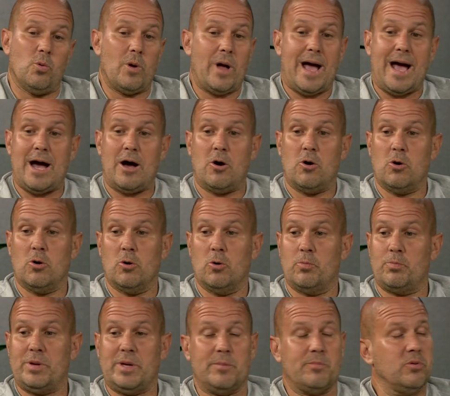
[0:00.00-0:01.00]
how
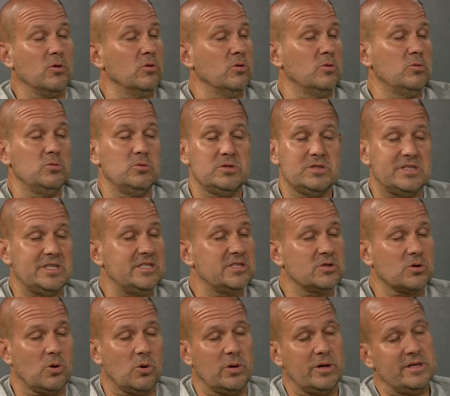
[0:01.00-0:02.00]
people lose these
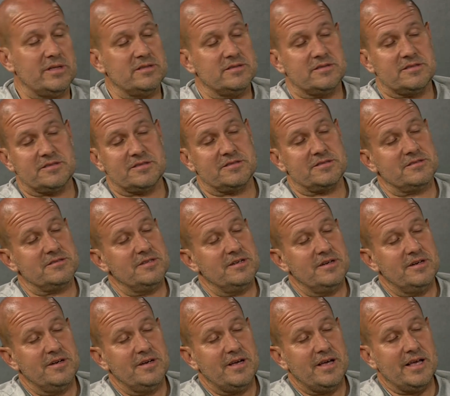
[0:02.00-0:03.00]
coins,
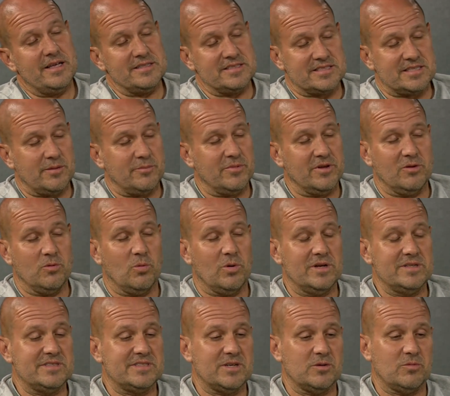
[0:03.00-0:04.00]
and some of the
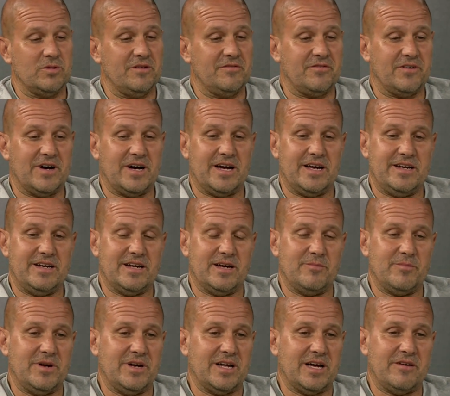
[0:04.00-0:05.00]
ones that we find, I
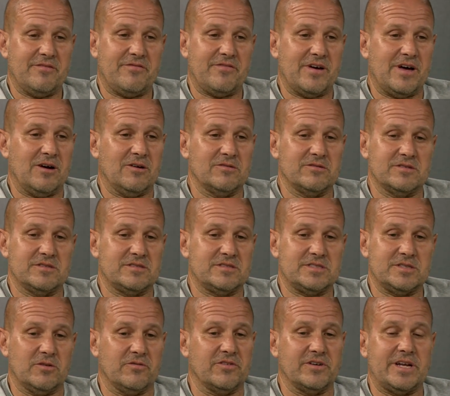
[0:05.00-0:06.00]
mean, I found
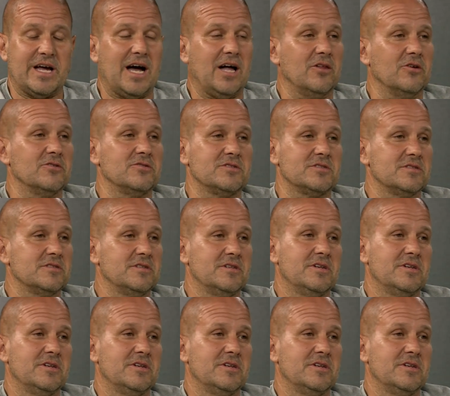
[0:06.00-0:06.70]
silver dollars,